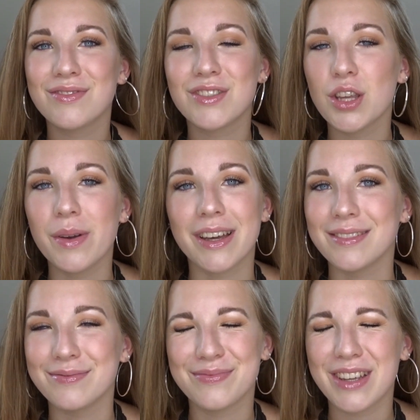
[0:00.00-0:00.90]
Do it.
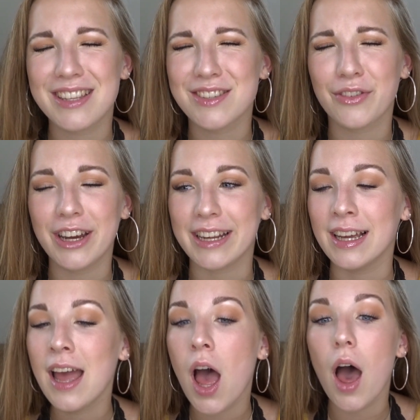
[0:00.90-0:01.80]
It's free.
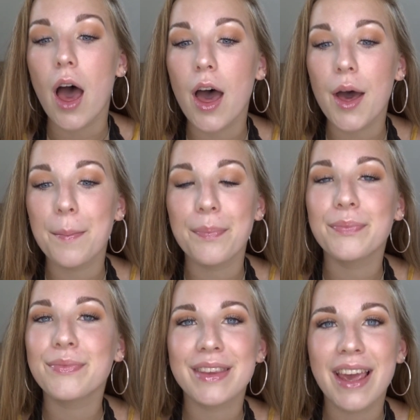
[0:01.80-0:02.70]

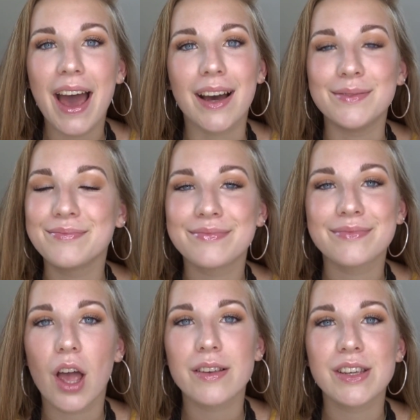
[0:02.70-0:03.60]
Yeah,
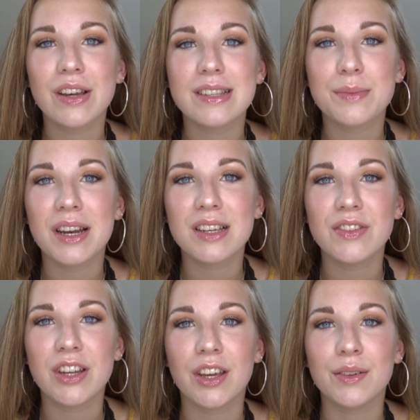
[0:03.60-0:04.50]
I'll see you guys in my next
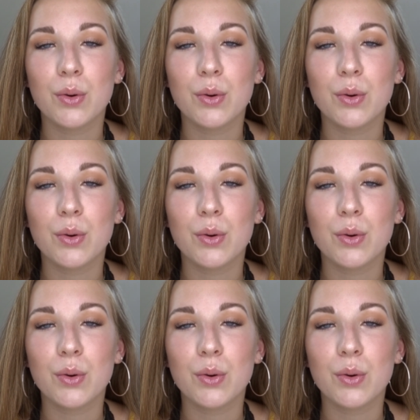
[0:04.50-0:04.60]
video.